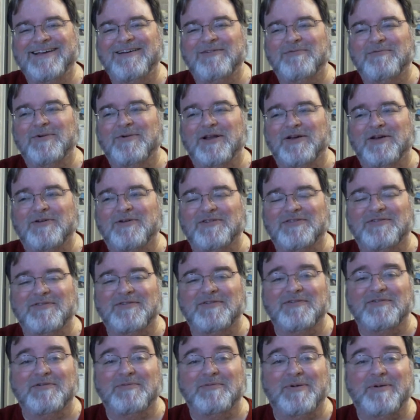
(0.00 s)
But, of course,
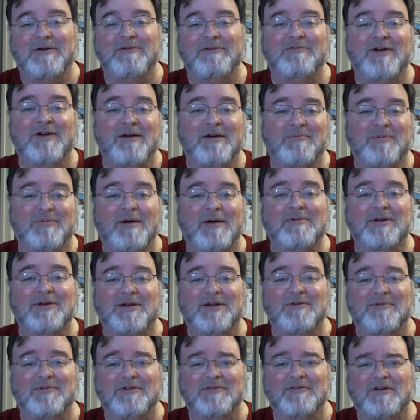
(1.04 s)
the
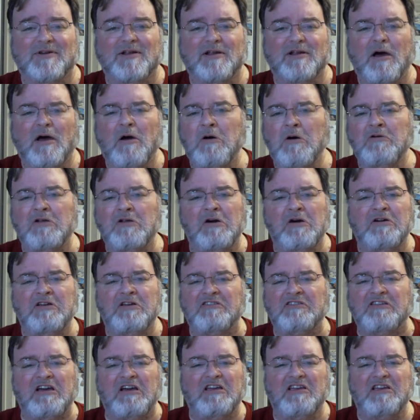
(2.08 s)
Republican would have gone, oh,
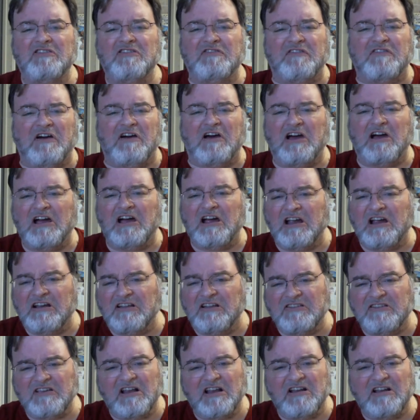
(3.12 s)
no, he's fine.
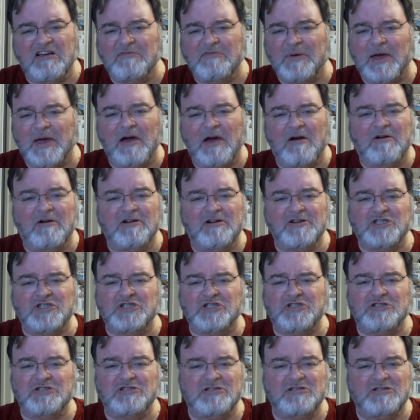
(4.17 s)
He's got enough power.
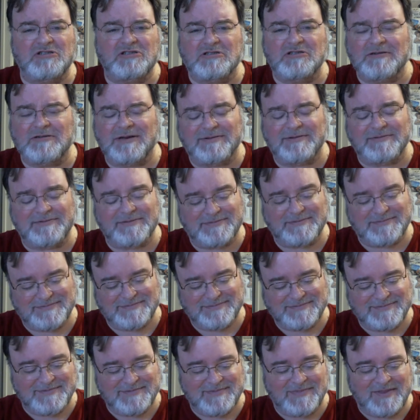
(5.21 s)
Sure.
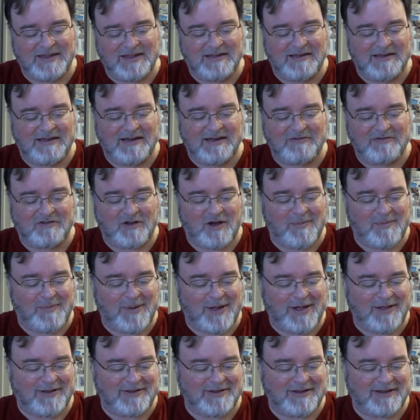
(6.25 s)
That's all
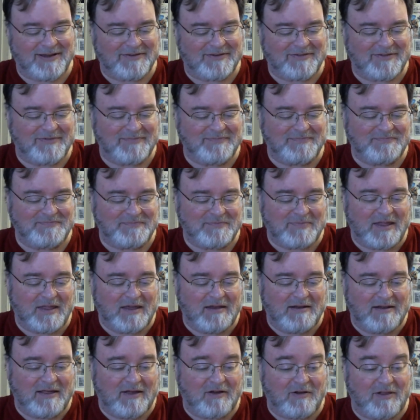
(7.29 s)
politics.
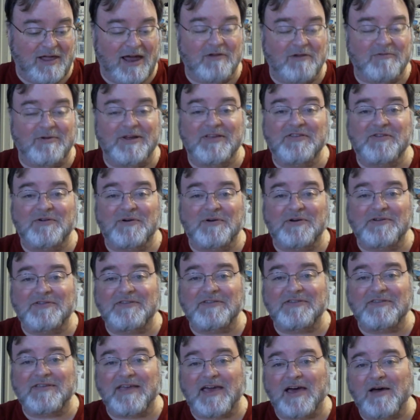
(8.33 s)
Now, there are a lot of
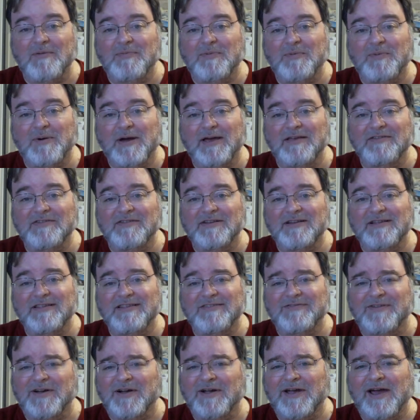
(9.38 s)
resources to help the president. It's
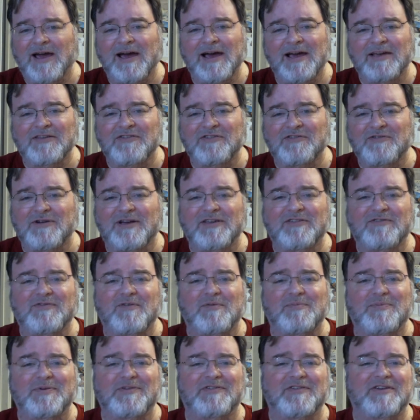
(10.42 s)
a very high,
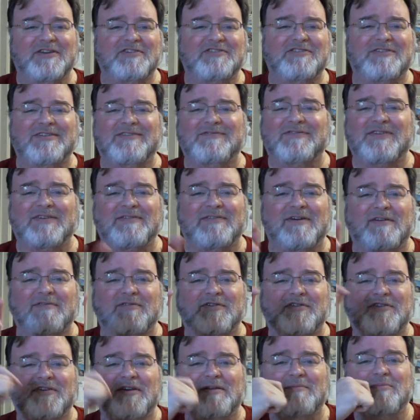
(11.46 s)
stressful position. If you've ever
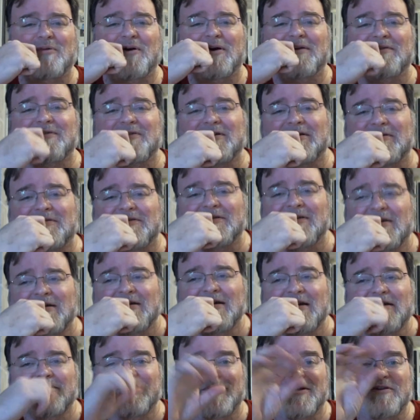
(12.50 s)
seen presidents,
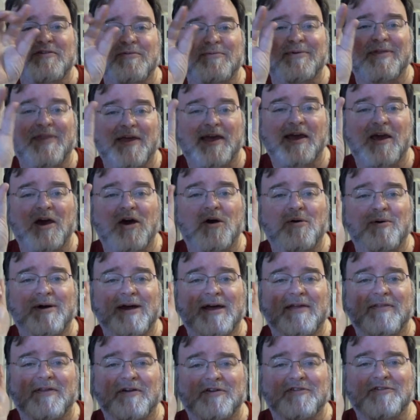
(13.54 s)
especially when they go
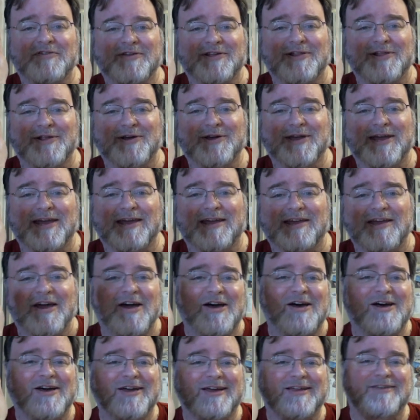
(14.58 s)
in, they're usually looking
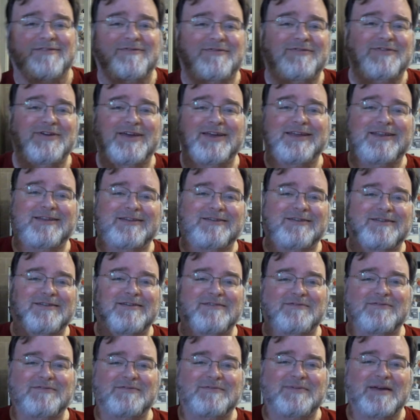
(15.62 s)
young and fit
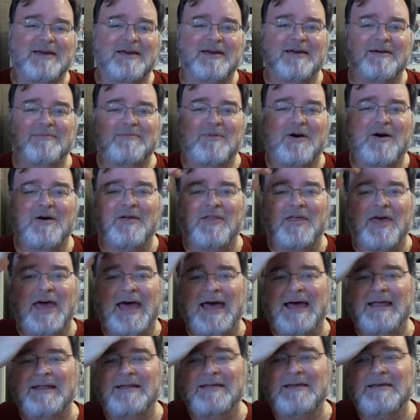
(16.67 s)
and all
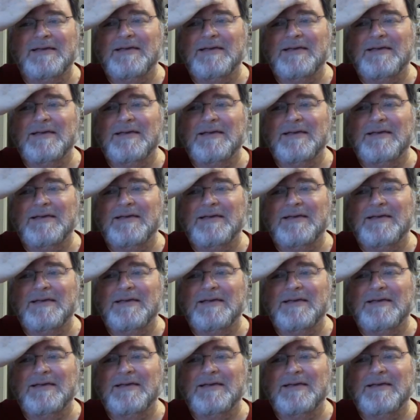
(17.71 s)
that.